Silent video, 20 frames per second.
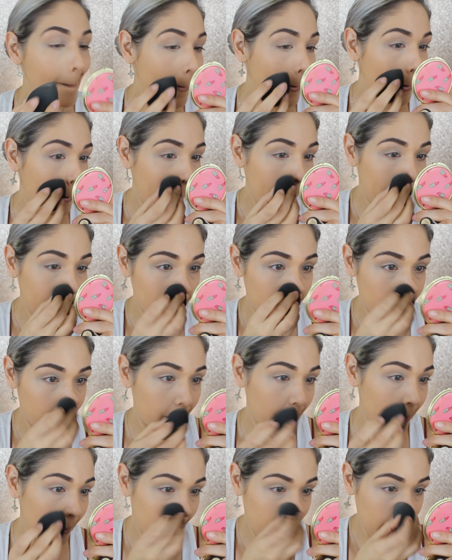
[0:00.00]
I like to
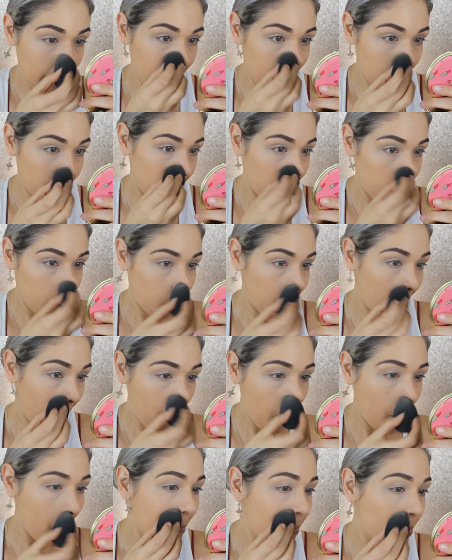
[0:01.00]
bring it into
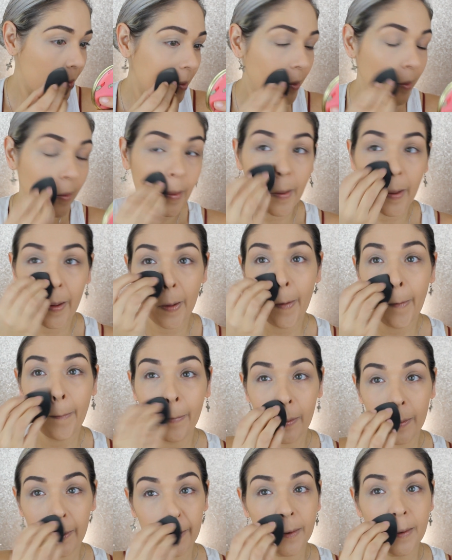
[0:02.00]

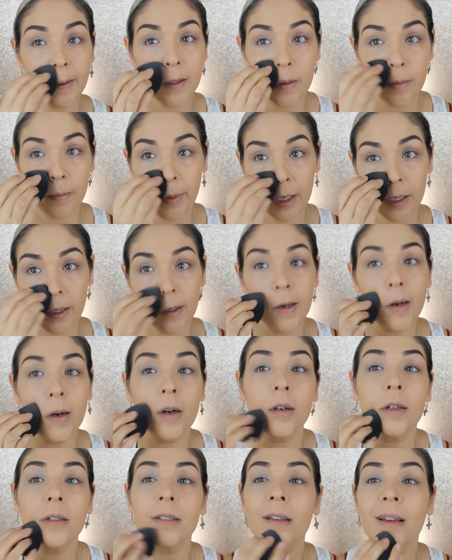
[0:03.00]
the crease of my
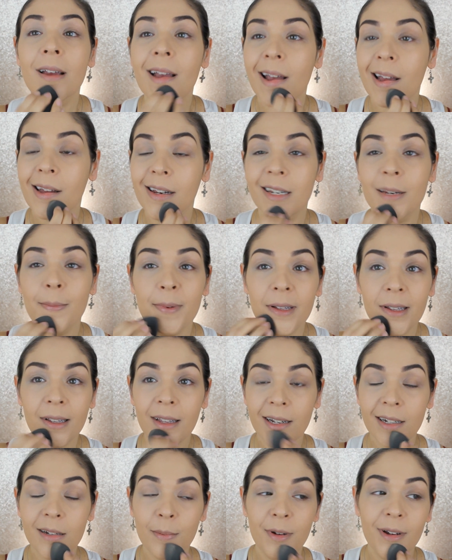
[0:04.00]
nose. I typically
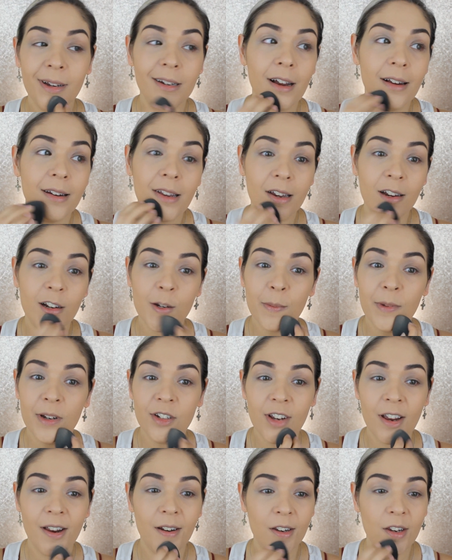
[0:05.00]
like to bring it down here to my
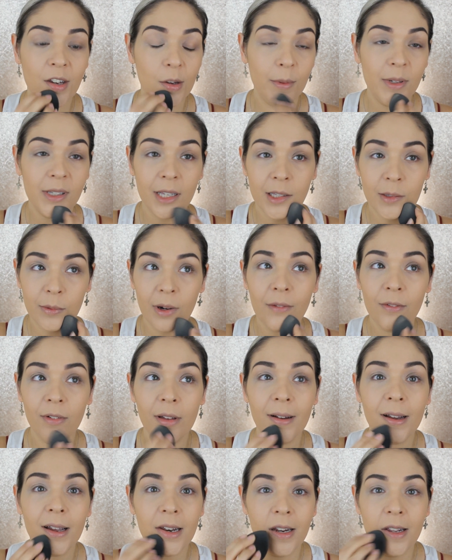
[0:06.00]
chin too because that's where I
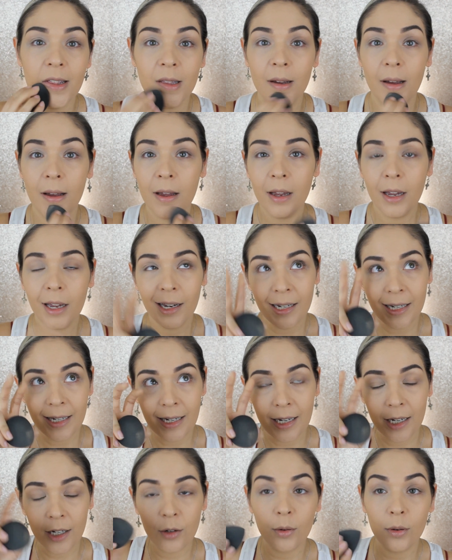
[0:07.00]
feel like I need the
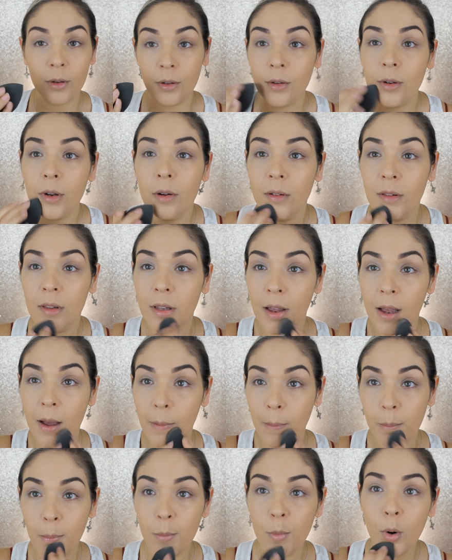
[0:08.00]
need, quote unquote,
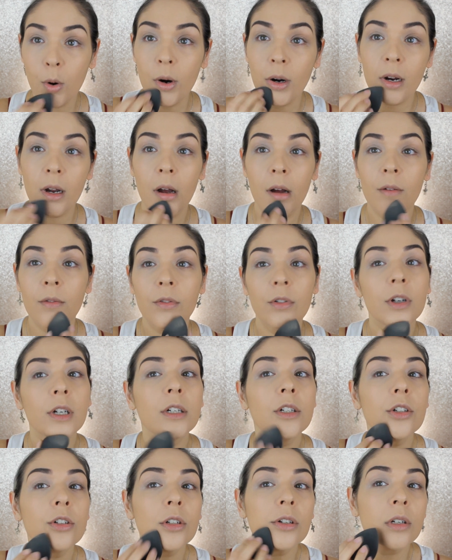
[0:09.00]
um, more
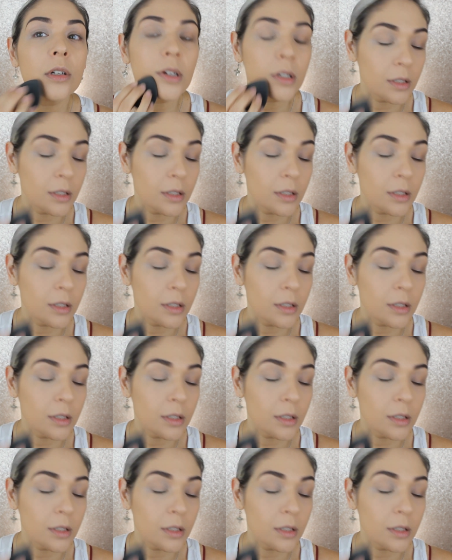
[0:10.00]
coverage.